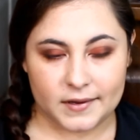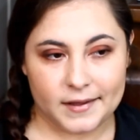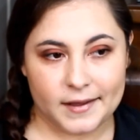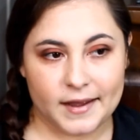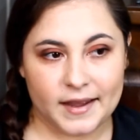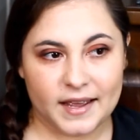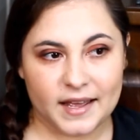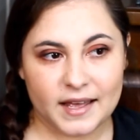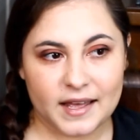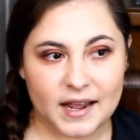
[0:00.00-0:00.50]

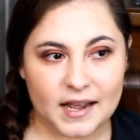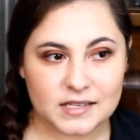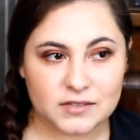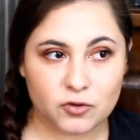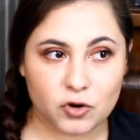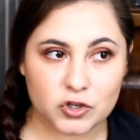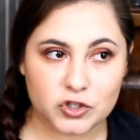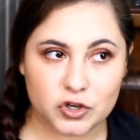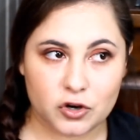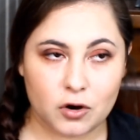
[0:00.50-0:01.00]
And as
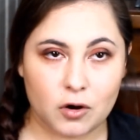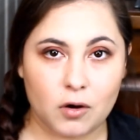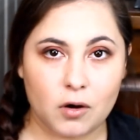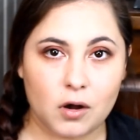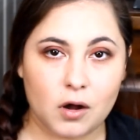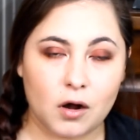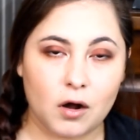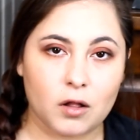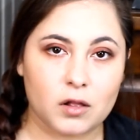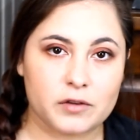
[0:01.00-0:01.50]
far as
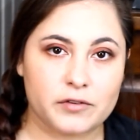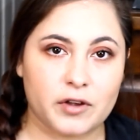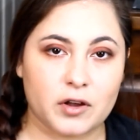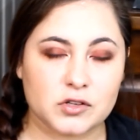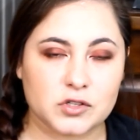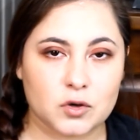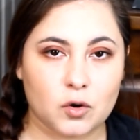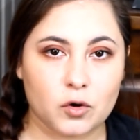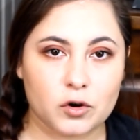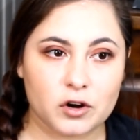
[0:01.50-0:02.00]
all of
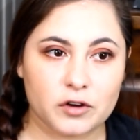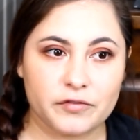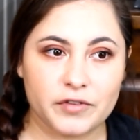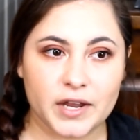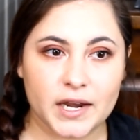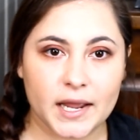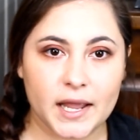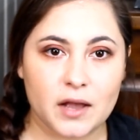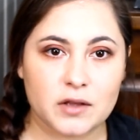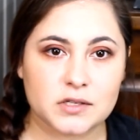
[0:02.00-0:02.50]
y'all's older
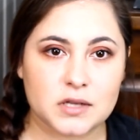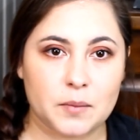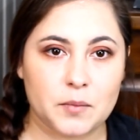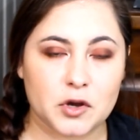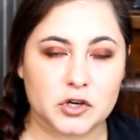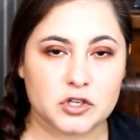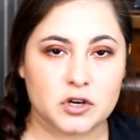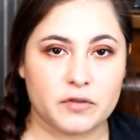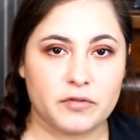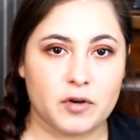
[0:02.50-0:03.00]
videos, I'm
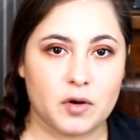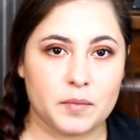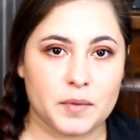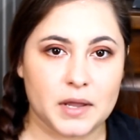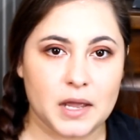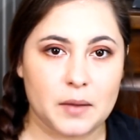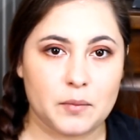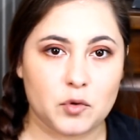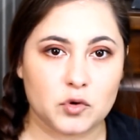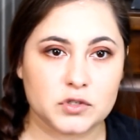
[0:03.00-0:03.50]
not sure if I'll
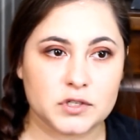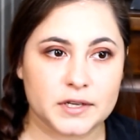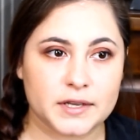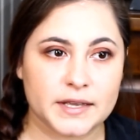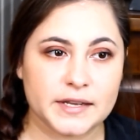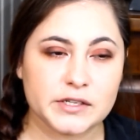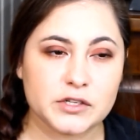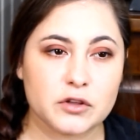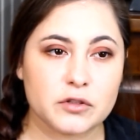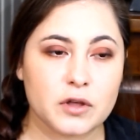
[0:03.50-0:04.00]
be able to
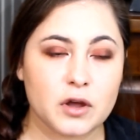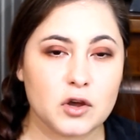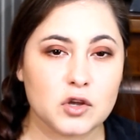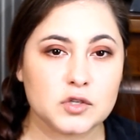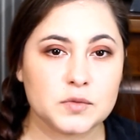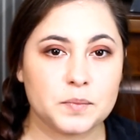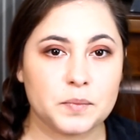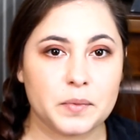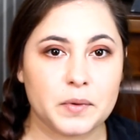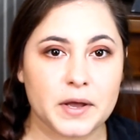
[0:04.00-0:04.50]
get to
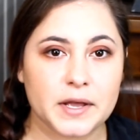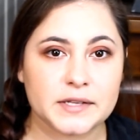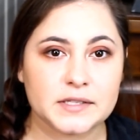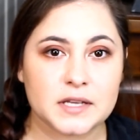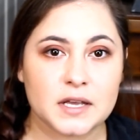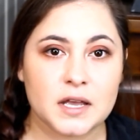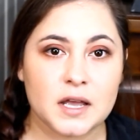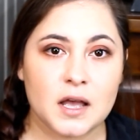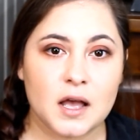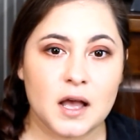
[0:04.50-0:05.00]
those, but
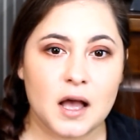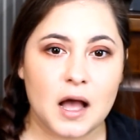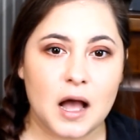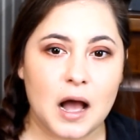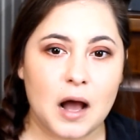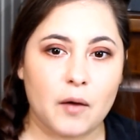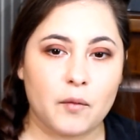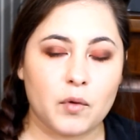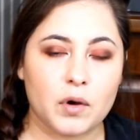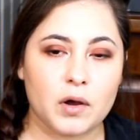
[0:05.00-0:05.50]

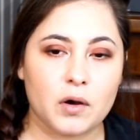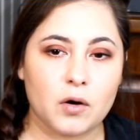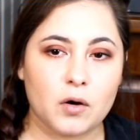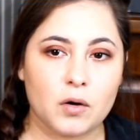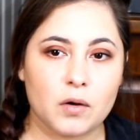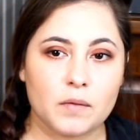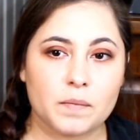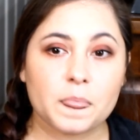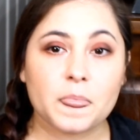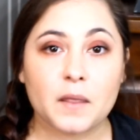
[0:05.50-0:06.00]
I
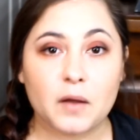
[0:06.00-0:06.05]
will,